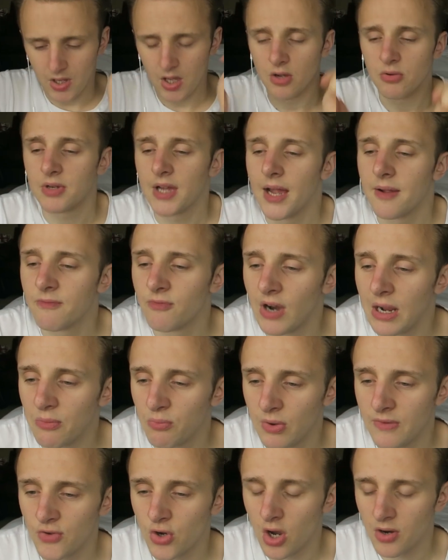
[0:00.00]
Okay,
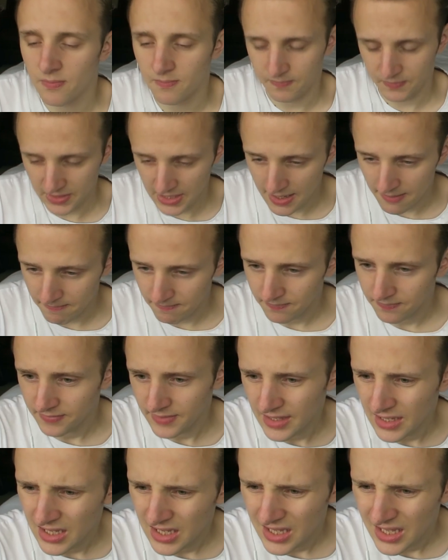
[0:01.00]
right, we've gone, yeah.
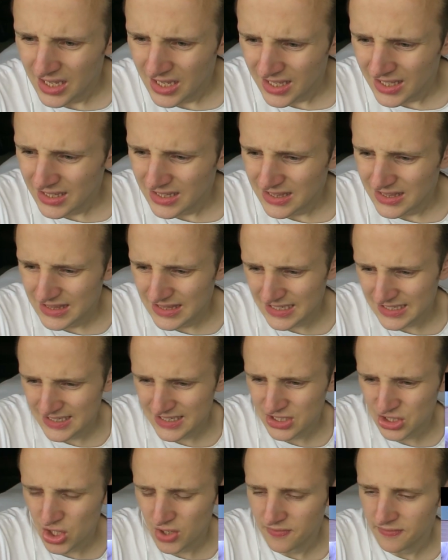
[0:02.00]

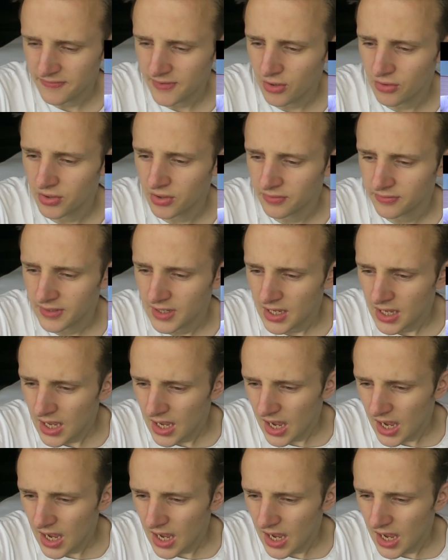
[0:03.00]
This has gone far enough.